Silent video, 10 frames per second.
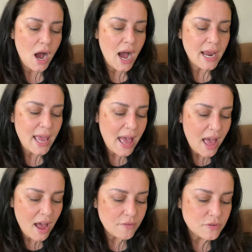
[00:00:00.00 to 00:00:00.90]
I
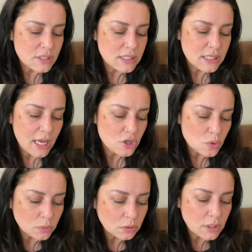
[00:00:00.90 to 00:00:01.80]
have to
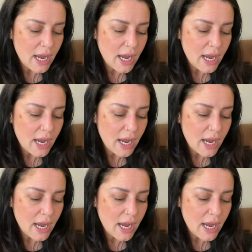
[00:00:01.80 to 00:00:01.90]
schedule.